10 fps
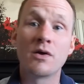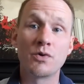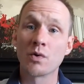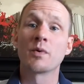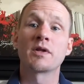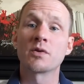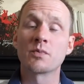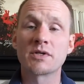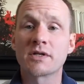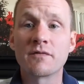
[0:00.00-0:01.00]
you're running the
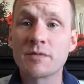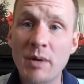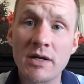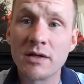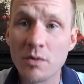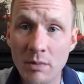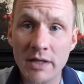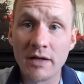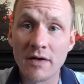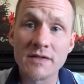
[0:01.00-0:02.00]
risk of spending your
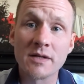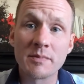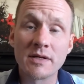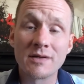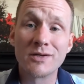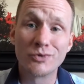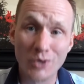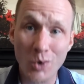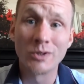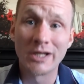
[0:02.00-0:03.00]
money on something that you
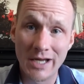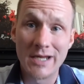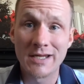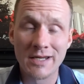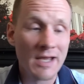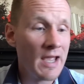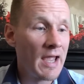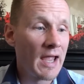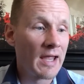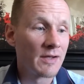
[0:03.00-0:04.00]
don't like.
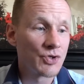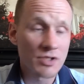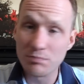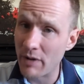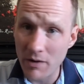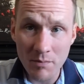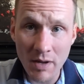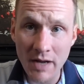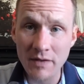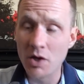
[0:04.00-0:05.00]
And just bear in
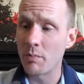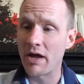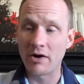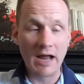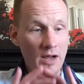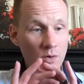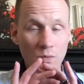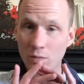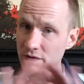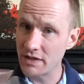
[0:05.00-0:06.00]
mind that no matter
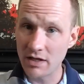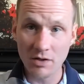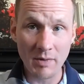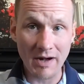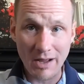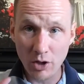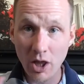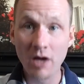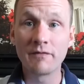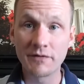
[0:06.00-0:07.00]
how, once again, no matter how
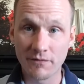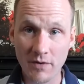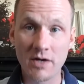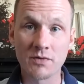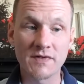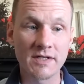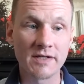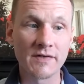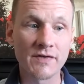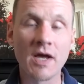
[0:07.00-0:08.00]
loved a fragrance
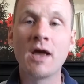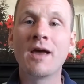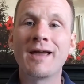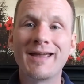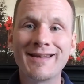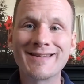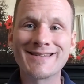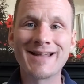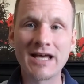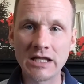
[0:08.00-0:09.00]
is, it is
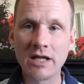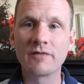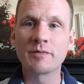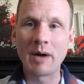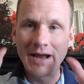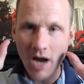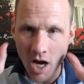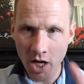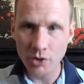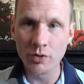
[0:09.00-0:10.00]
not loved by
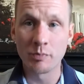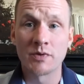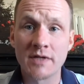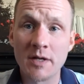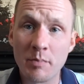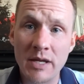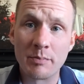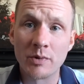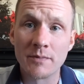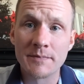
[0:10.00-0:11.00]
100% of
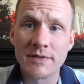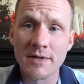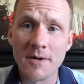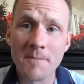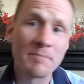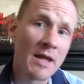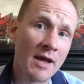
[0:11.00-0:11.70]
people. So